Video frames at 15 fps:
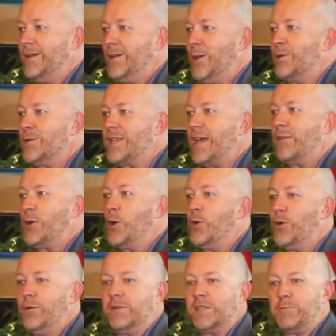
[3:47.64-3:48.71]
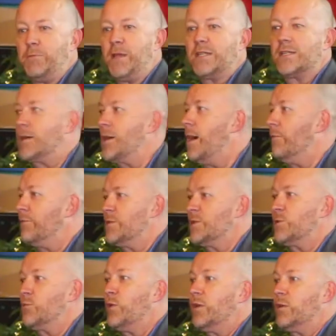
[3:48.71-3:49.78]
You know, Seth Godin speaks at
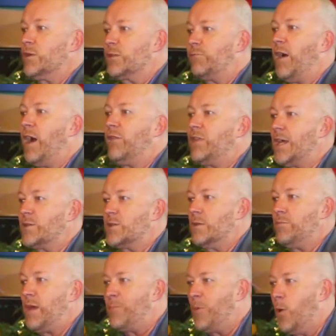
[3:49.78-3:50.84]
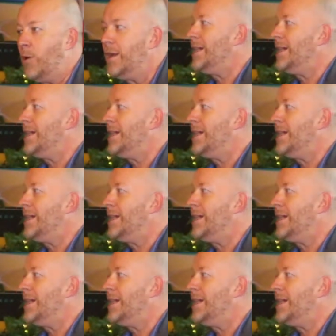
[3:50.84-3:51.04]
conferences where there's 5,000 people.